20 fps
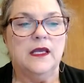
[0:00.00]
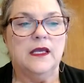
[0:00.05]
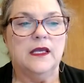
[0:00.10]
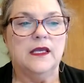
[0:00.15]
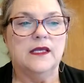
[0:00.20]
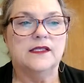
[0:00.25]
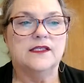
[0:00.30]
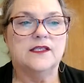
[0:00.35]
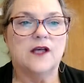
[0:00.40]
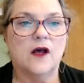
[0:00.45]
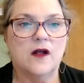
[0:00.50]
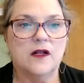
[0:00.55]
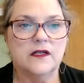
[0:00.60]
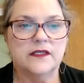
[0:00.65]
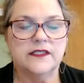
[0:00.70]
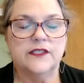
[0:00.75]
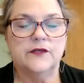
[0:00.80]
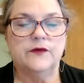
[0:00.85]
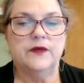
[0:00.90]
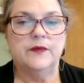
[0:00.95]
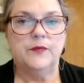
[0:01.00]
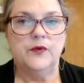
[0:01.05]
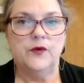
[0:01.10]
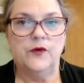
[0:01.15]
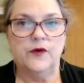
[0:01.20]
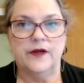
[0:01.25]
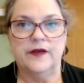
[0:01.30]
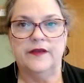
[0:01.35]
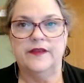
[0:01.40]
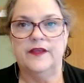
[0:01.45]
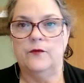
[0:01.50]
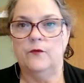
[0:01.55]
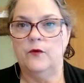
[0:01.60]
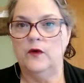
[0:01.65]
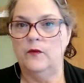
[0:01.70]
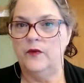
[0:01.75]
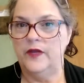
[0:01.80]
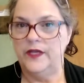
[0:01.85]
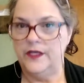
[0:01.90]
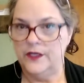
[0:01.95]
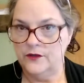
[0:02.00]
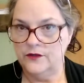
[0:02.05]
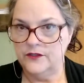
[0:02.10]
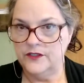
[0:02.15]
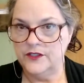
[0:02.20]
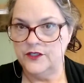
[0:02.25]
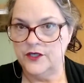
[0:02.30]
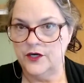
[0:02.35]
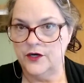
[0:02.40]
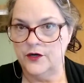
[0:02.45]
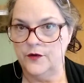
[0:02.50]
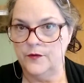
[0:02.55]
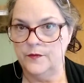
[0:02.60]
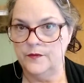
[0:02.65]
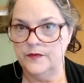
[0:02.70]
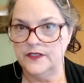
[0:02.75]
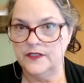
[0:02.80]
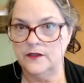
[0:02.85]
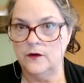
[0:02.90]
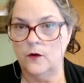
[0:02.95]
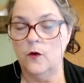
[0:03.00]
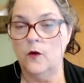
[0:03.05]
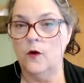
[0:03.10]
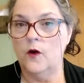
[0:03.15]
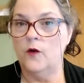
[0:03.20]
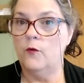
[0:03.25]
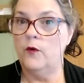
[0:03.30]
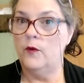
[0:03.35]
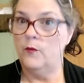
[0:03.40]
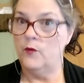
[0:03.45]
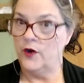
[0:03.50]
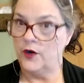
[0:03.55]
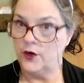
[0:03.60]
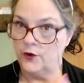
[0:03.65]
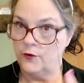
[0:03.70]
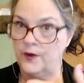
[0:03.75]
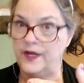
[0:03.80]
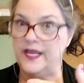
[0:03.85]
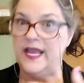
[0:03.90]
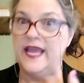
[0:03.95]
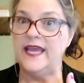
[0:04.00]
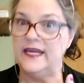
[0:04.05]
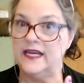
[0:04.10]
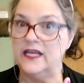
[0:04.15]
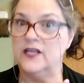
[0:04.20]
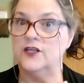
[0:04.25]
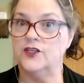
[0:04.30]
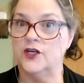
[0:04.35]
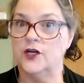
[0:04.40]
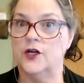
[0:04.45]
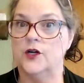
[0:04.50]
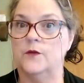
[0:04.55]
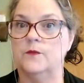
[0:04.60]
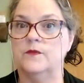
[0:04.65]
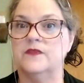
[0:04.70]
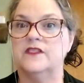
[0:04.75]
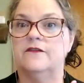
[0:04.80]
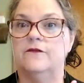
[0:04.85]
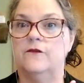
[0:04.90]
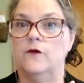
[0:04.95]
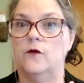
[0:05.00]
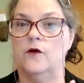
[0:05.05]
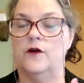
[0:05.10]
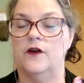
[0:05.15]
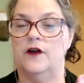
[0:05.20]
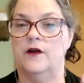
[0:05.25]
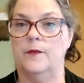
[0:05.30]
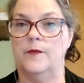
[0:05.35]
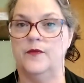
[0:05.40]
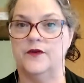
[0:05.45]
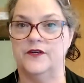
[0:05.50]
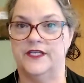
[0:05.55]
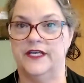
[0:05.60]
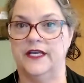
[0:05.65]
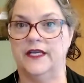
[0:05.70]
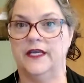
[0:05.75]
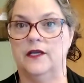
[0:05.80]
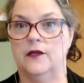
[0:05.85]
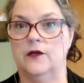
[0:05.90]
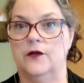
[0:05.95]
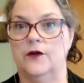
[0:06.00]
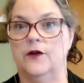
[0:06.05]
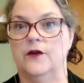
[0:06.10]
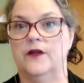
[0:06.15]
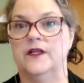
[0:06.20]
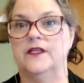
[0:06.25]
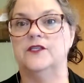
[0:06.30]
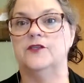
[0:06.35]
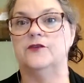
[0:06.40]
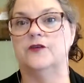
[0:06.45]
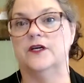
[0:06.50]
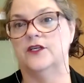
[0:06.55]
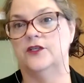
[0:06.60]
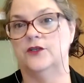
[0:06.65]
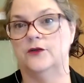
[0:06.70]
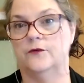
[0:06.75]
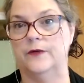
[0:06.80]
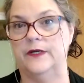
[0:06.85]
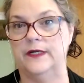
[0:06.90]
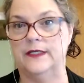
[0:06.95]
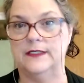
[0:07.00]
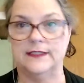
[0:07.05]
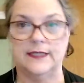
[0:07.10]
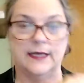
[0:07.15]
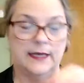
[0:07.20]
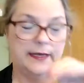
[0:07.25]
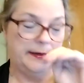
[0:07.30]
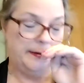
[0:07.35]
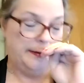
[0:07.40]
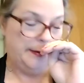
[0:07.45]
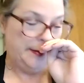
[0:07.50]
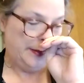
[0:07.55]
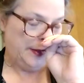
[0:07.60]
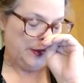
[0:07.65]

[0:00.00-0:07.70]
It's also important that when we use terms or when we're creating terms for a particular instructional redesign,